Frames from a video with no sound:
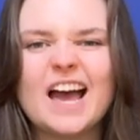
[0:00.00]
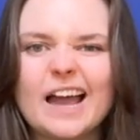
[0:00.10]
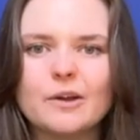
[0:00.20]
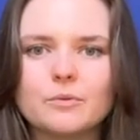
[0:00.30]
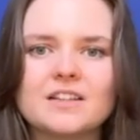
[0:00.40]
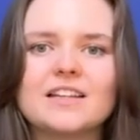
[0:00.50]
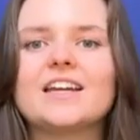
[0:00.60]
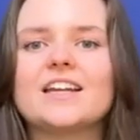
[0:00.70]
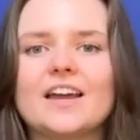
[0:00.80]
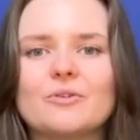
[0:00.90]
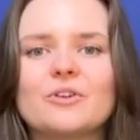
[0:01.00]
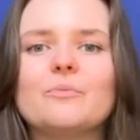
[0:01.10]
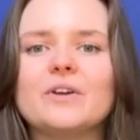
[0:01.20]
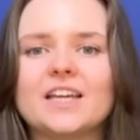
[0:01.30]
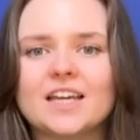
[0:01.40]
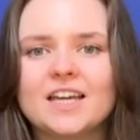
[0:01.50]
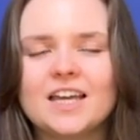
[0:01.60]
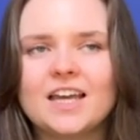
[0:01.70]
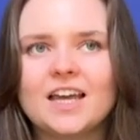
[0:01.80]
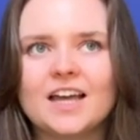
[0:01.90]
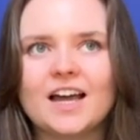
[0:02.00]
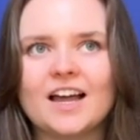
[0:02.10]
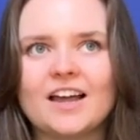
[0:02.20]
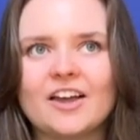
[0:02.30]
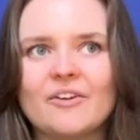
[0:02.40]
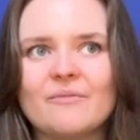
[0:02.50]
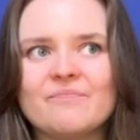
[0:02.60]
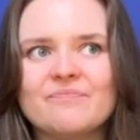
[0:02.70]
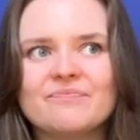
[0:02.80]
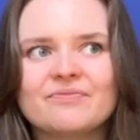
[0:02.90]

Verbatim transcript: outwardly and how can we, um,